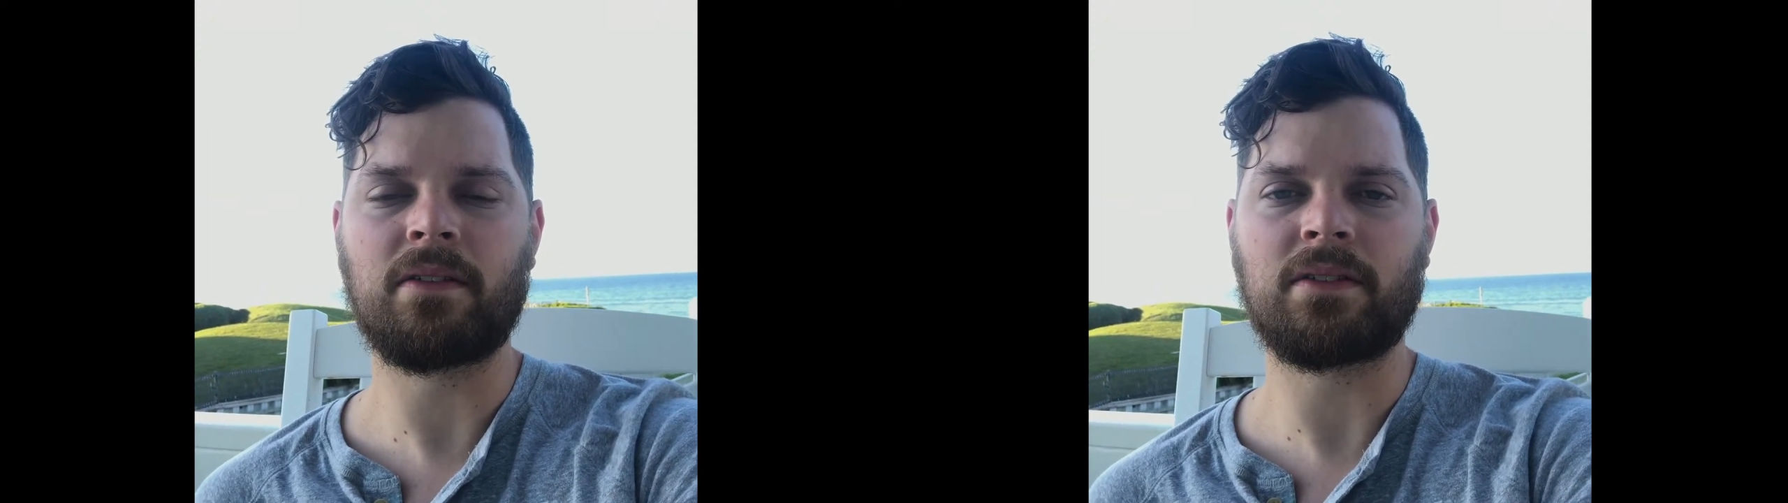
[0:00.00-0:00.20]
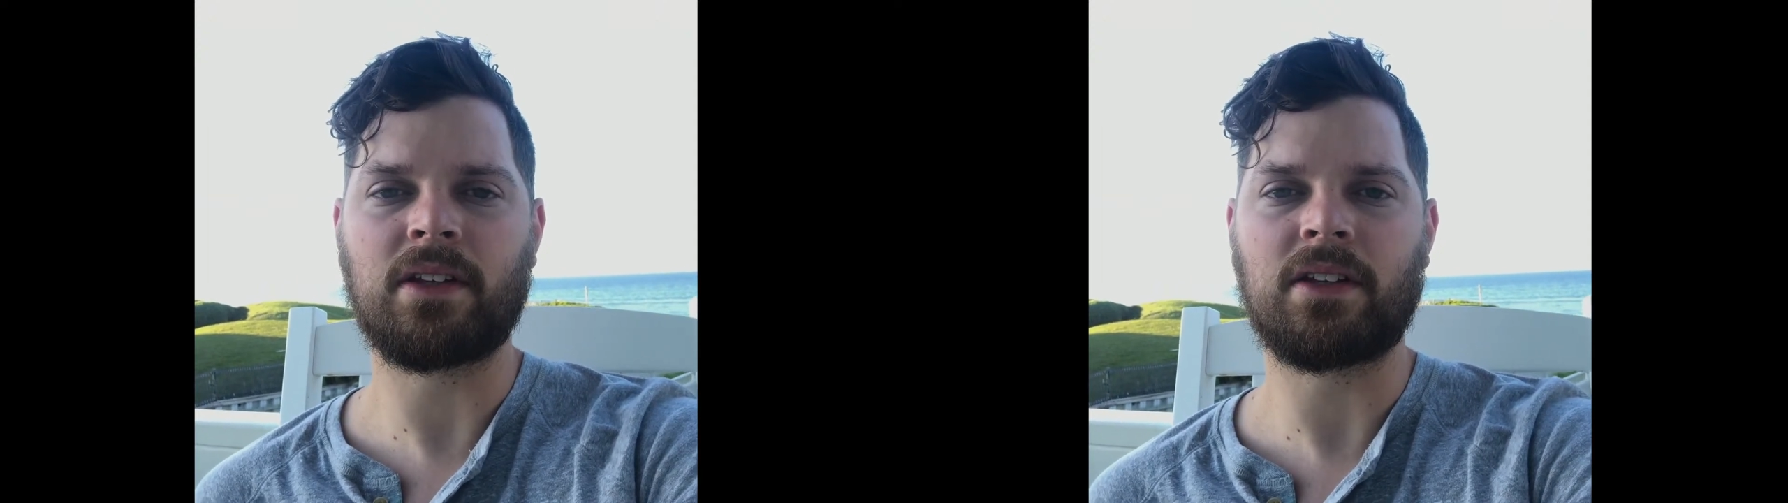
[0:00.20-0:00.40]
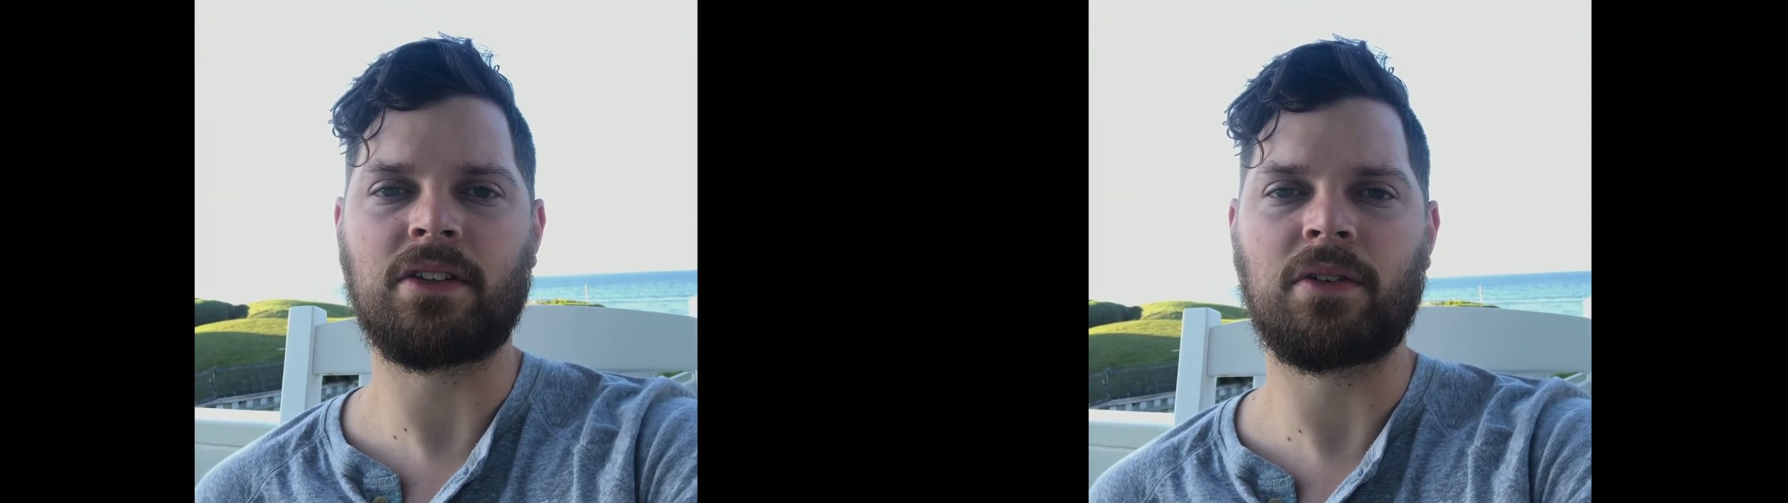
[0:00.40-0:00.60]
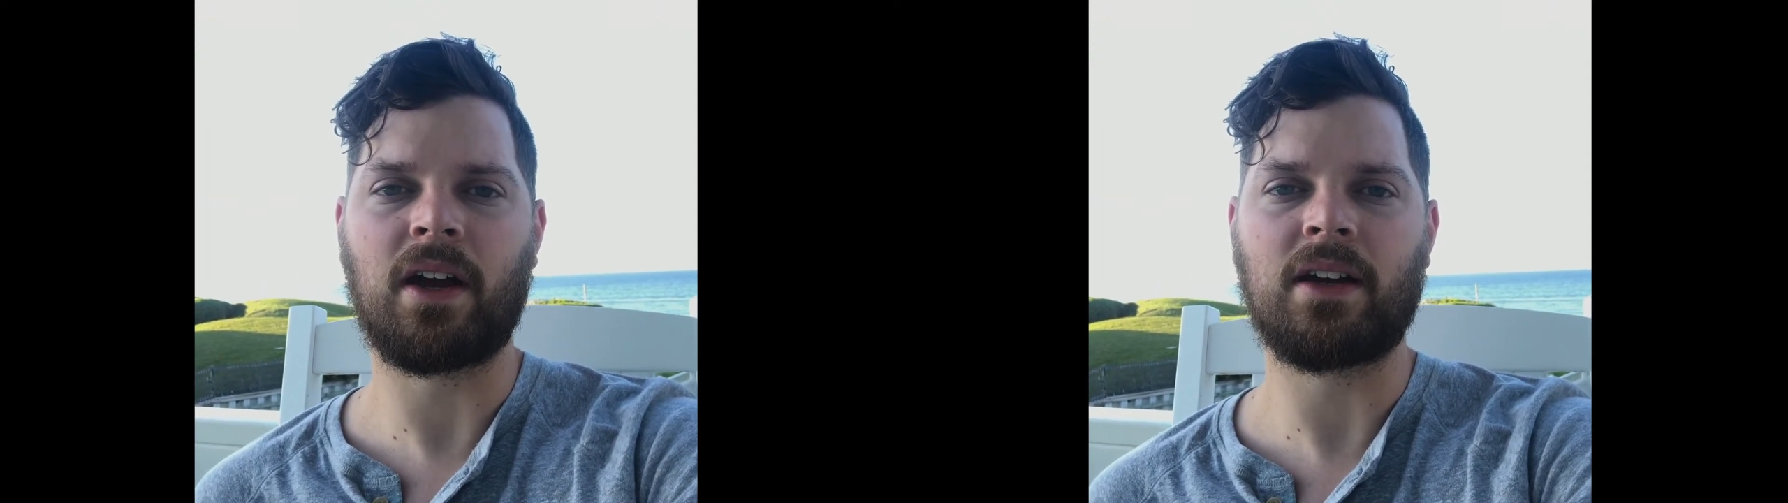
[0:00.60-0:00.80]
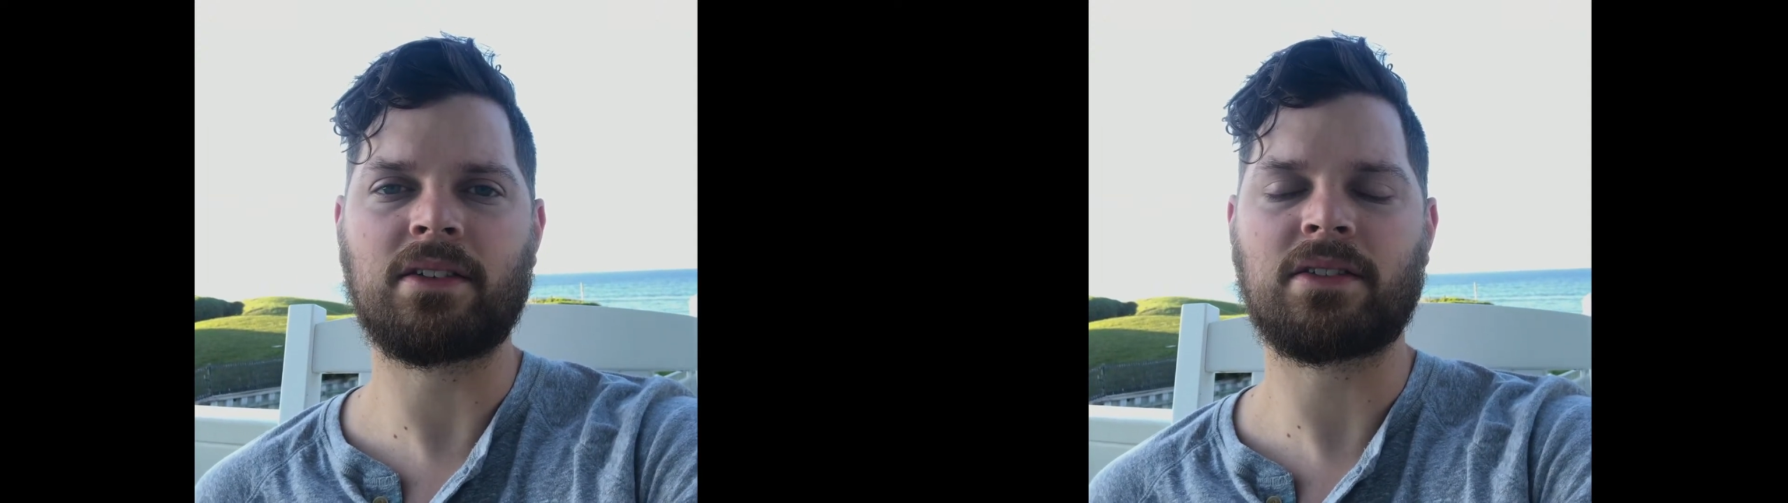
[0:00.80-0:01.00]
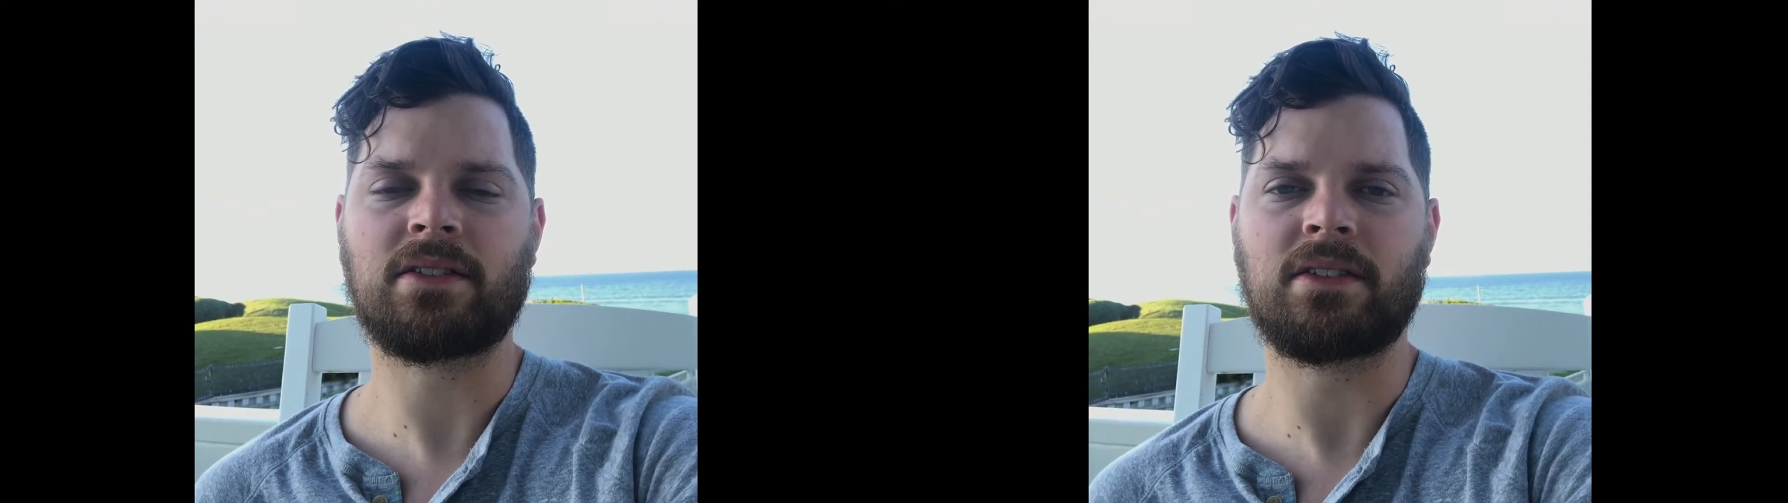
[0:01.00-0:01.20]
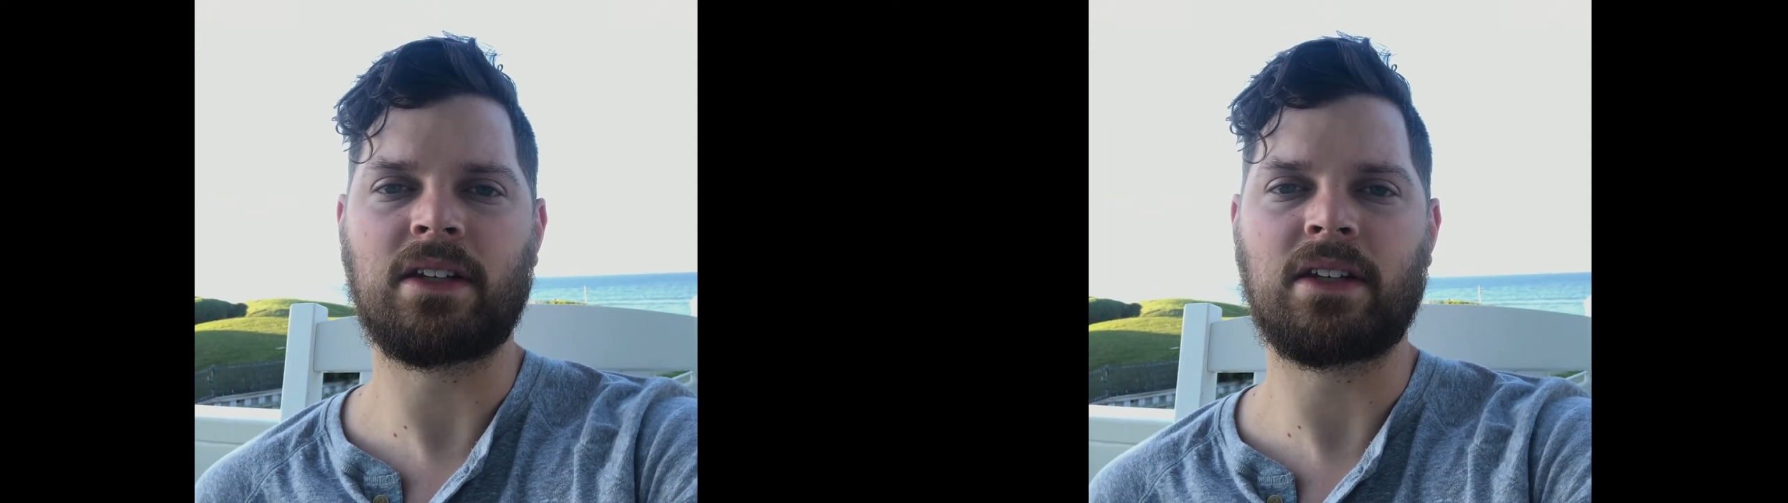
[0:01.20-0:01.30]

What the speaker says: and that you guys